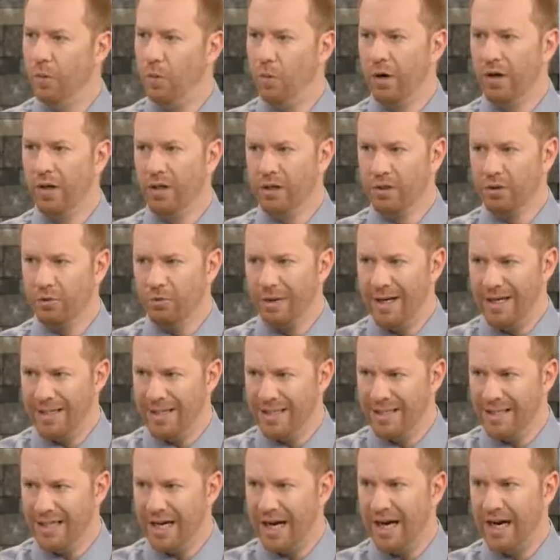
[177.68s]
what is the right
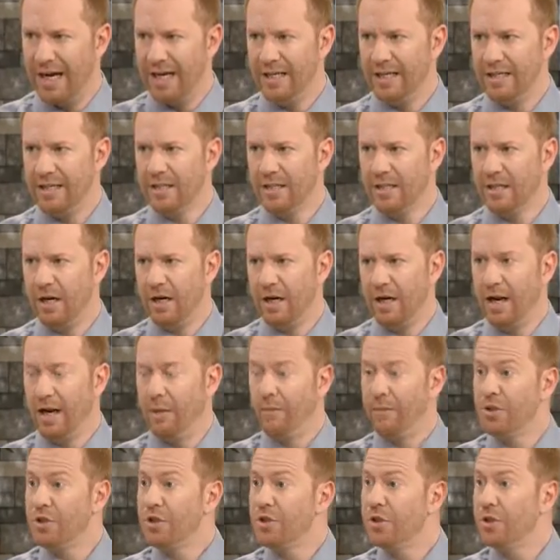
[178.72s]
size, how
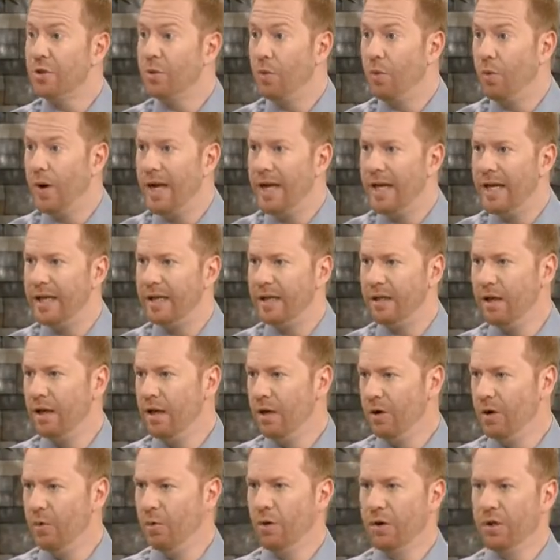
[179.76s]
much do you weigh,
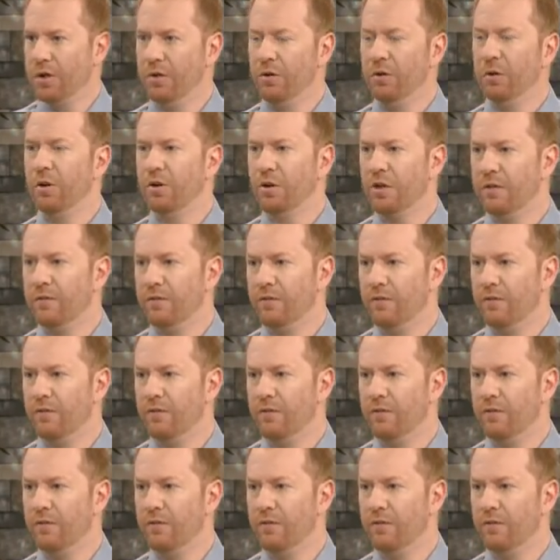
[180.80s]
what are you looking